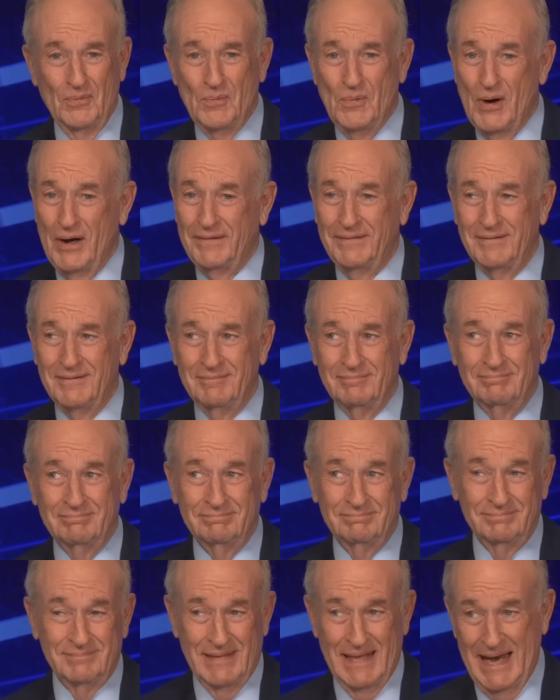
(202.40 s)
what
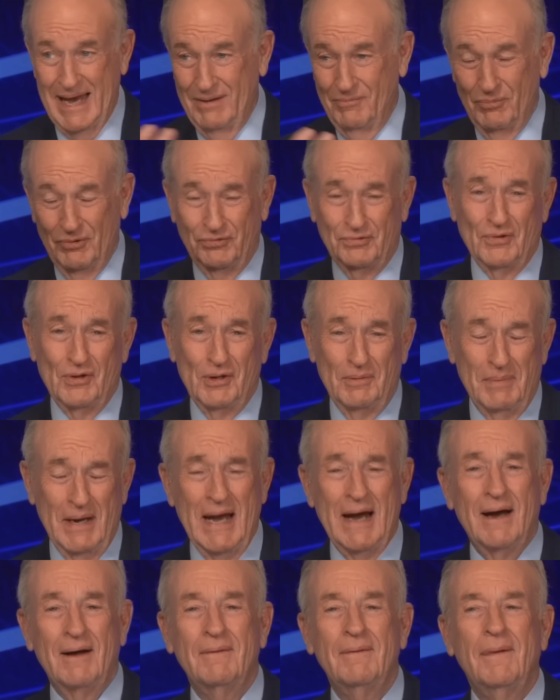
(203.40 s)
that was all
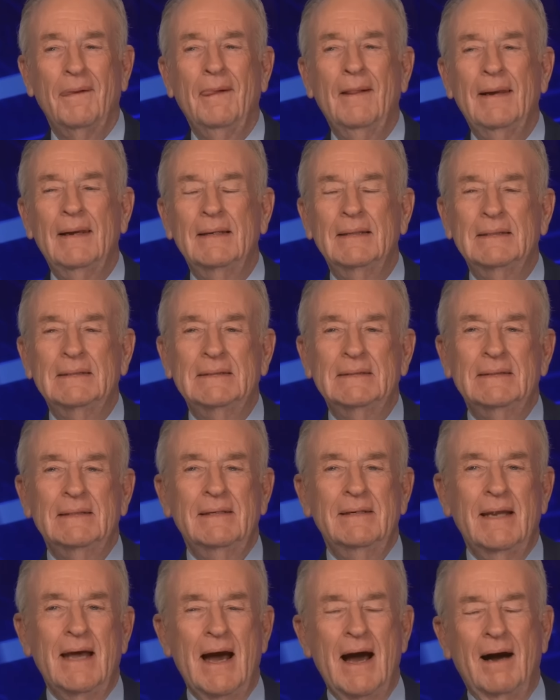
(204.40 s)
about.
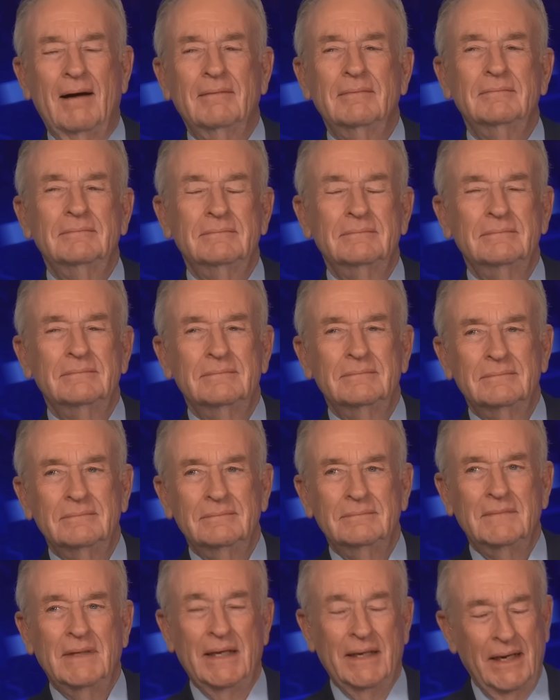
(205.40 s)
Now,
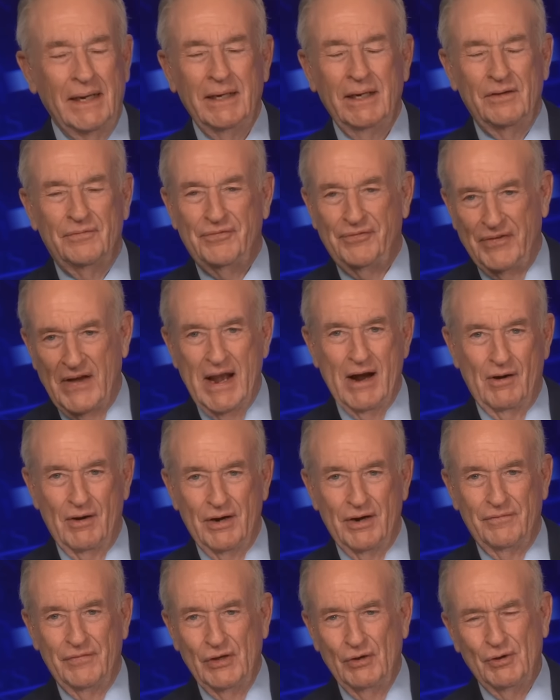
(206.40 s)
in any fair
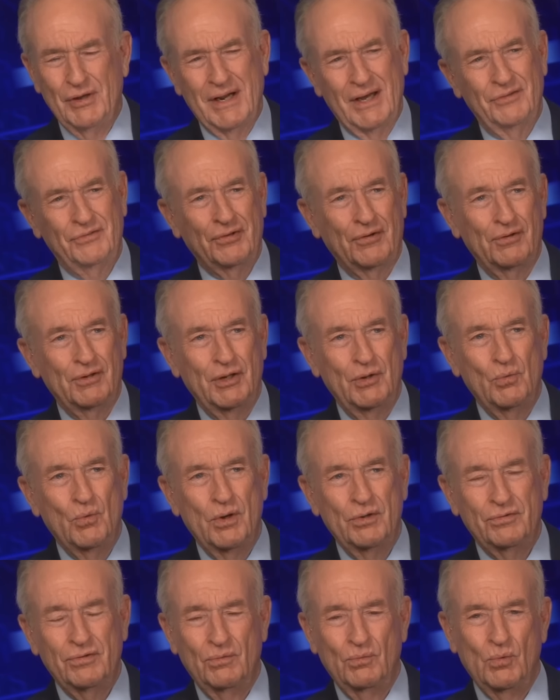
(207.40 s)
interview, and that certainly
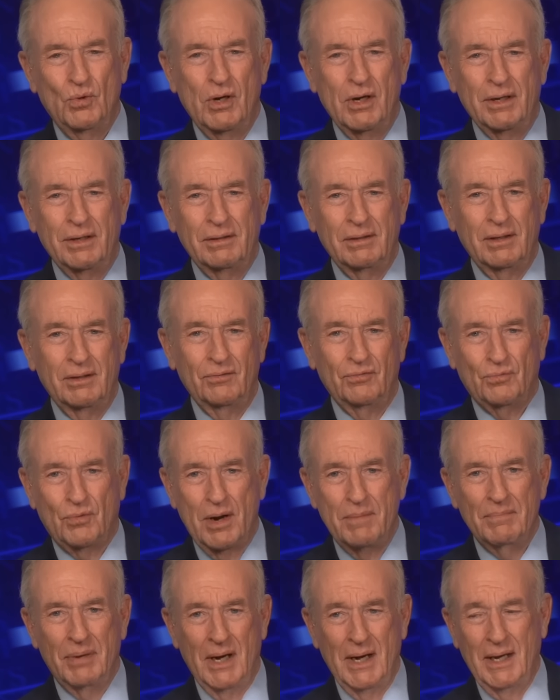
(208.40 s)
wasn't one, is
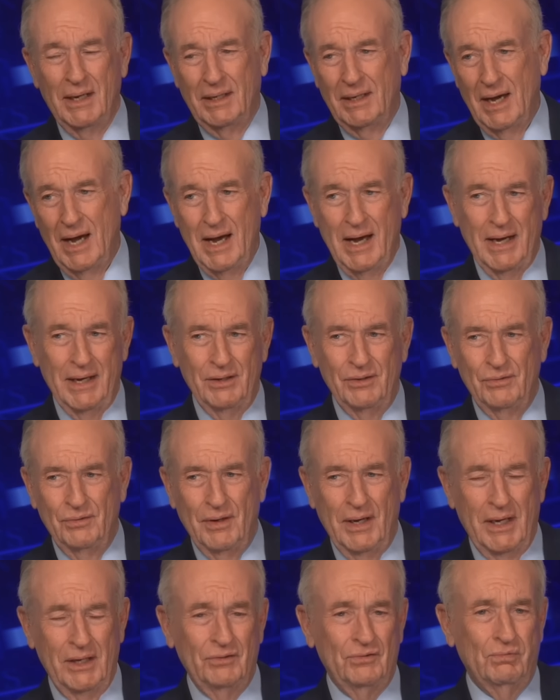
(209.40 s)
run by a guy
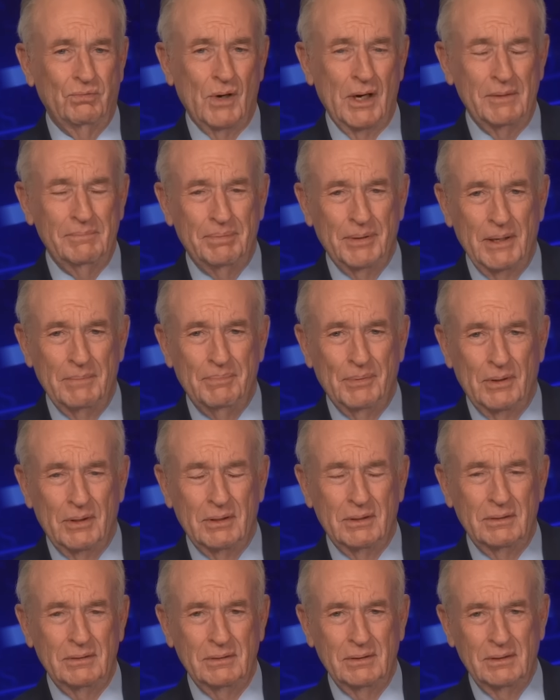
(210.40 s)
who hates white
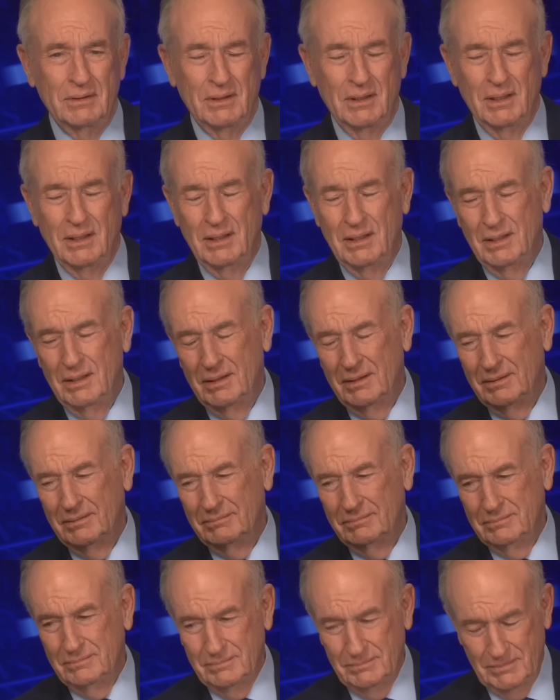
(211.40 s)
people,
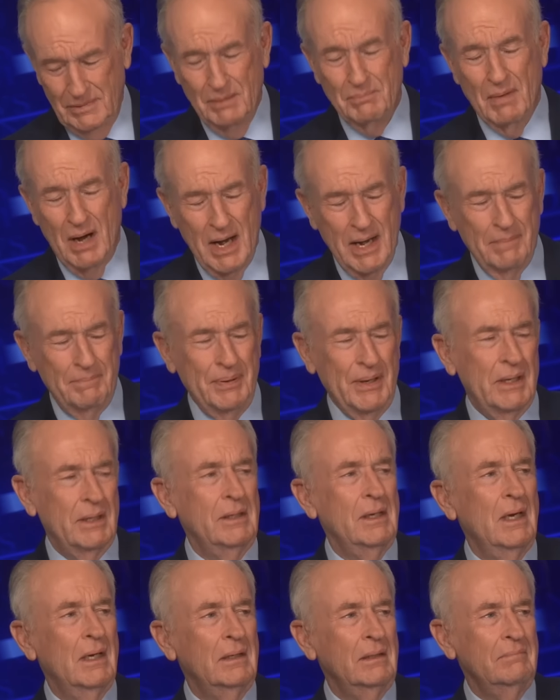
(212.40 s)
um, in my
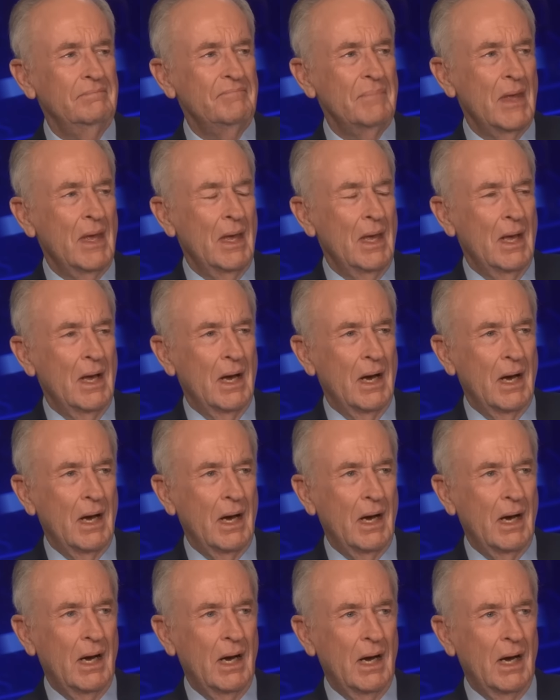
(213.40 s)
opinion.
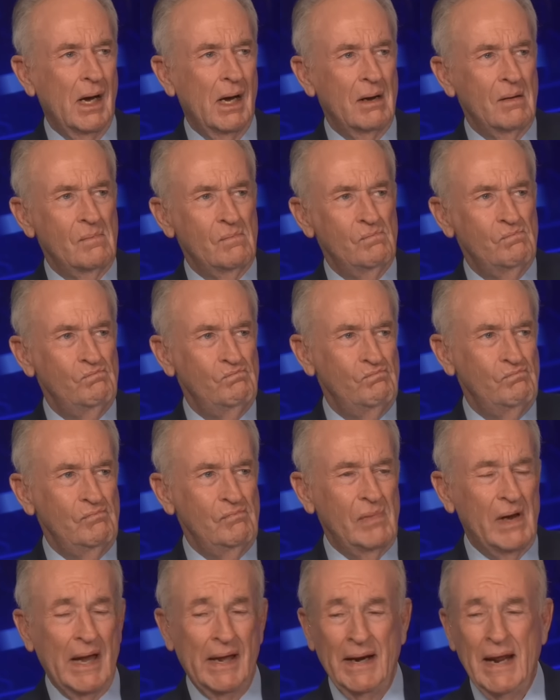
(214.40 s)
Um,
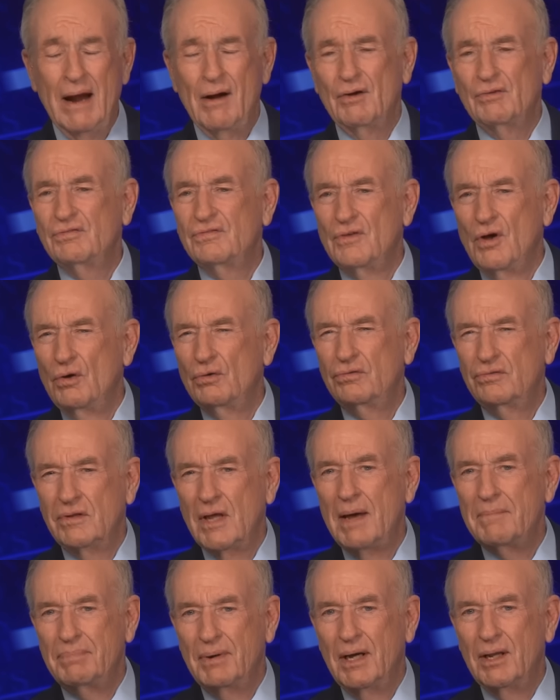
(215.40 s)
and Harris knows
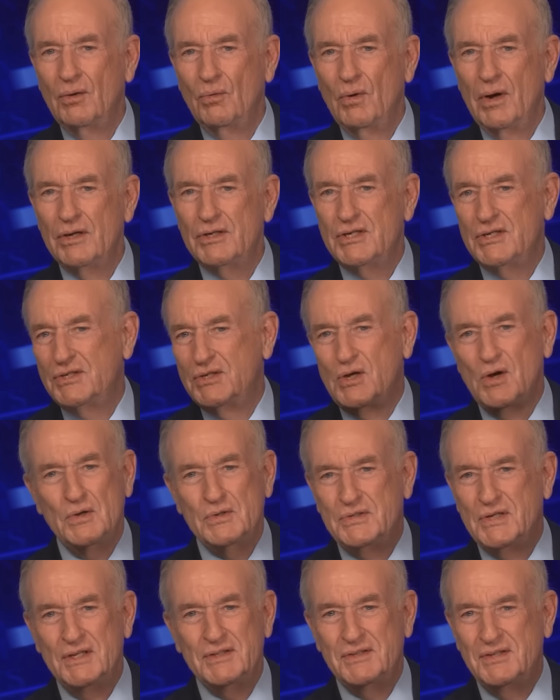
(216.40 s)
that, by the way. She
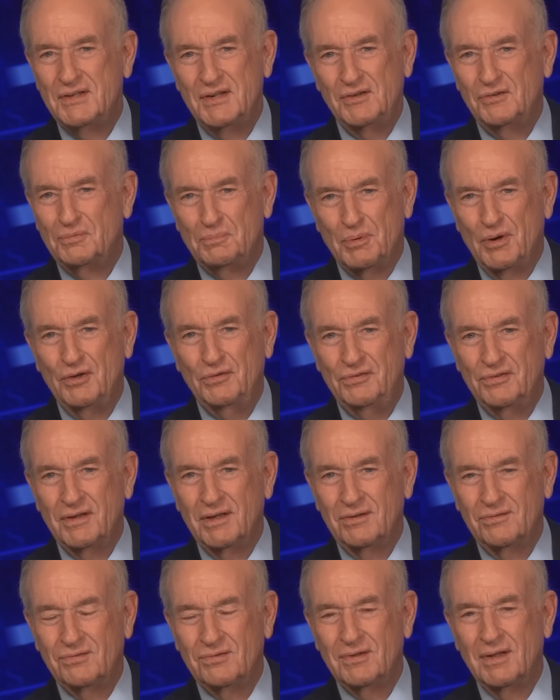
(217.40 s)
goes into these
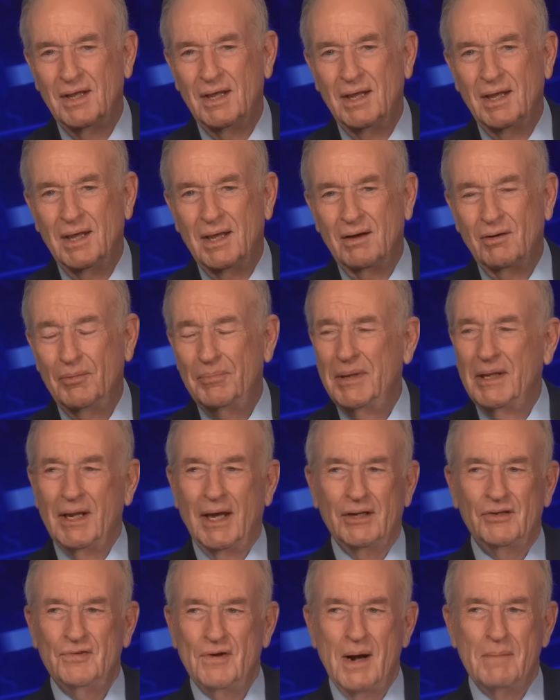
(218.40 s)
precincts it would be
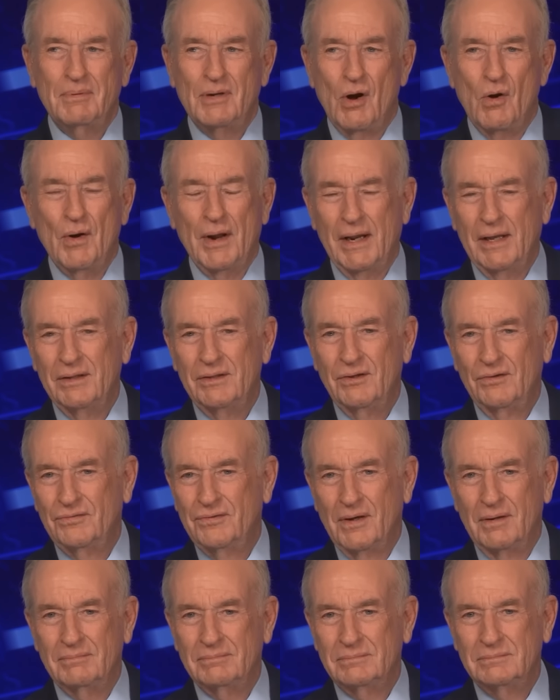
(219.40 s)
like Trump going into
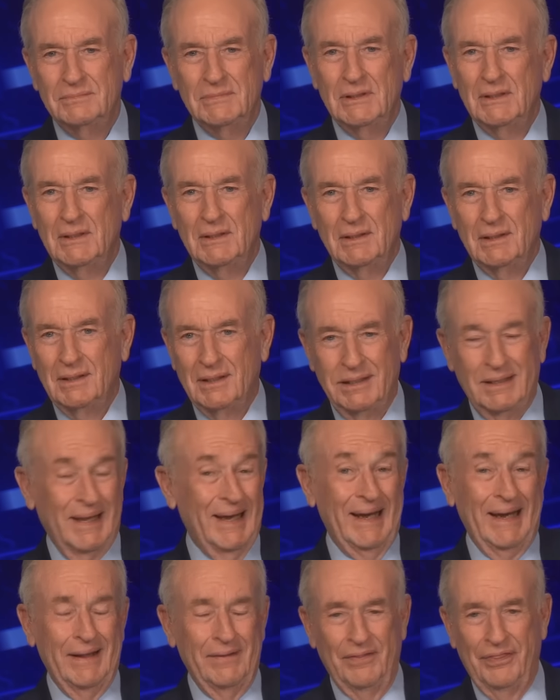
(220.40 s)
some
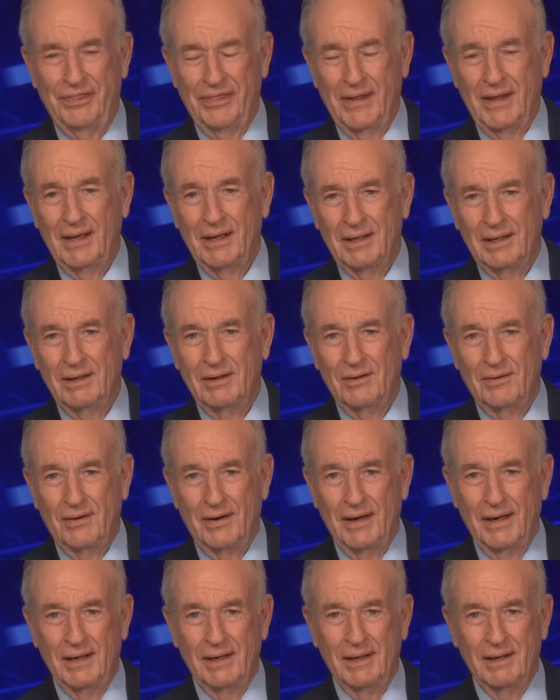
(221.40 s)
Klan thing, all
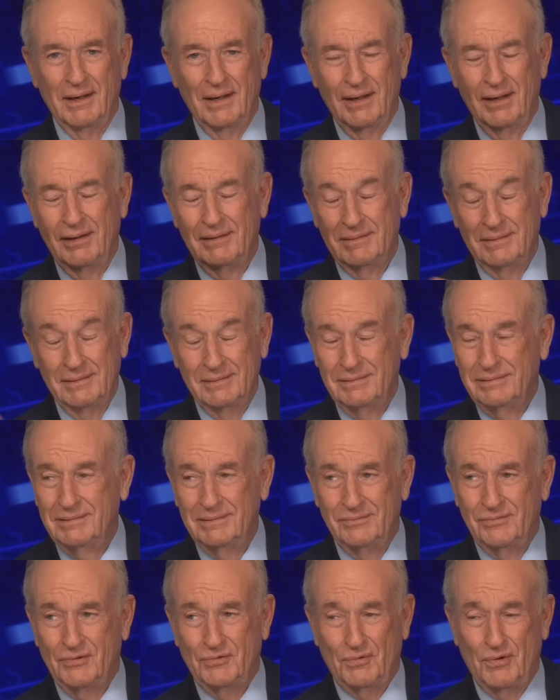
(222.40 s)
right? Uh,
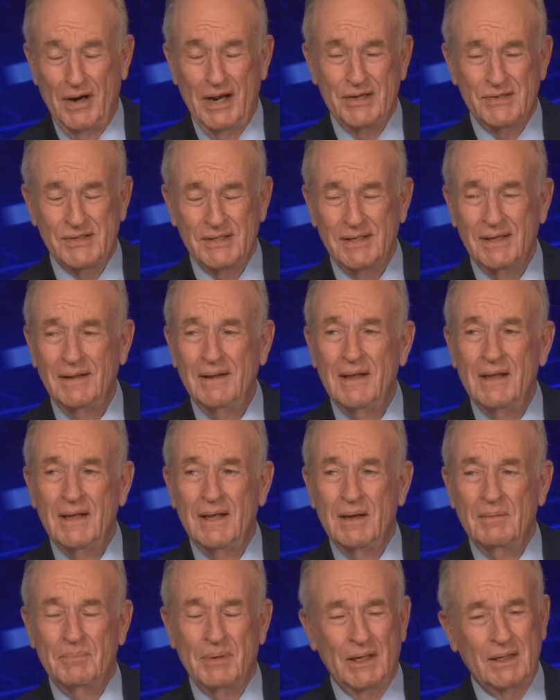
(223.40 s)
it's crazy.
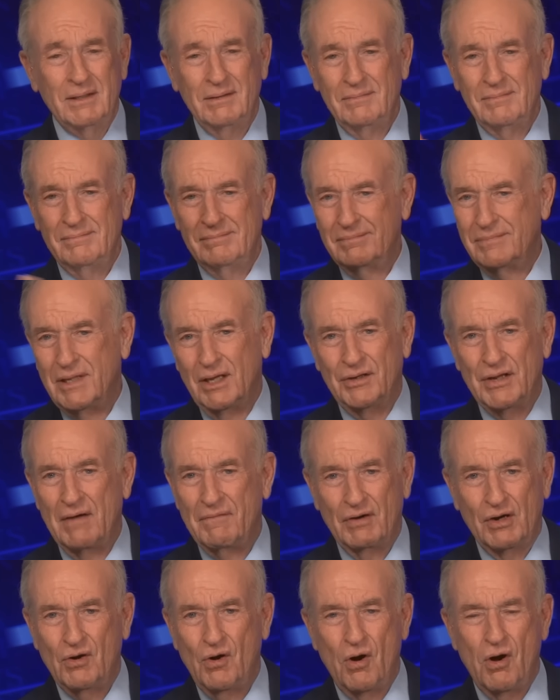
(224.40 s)
But they'll
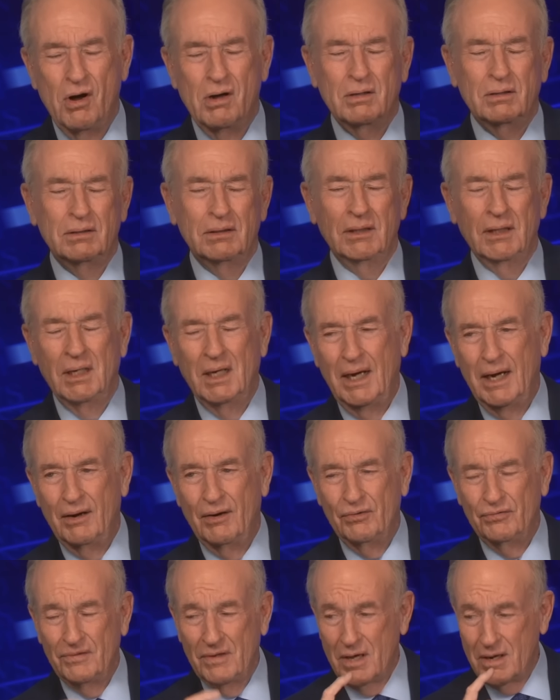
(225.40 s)
never call uh,
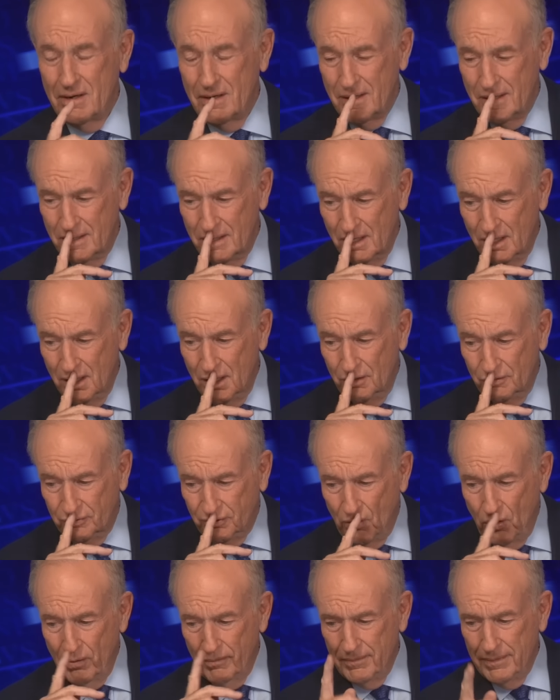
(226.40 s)
Harris out on it.
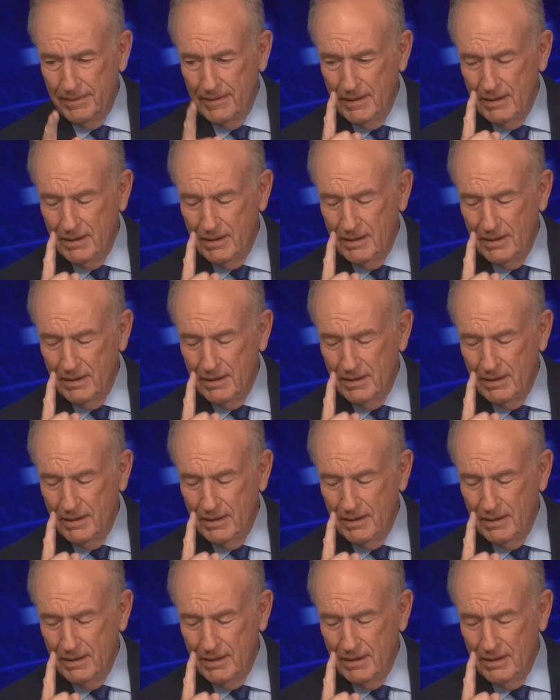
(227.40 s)
So,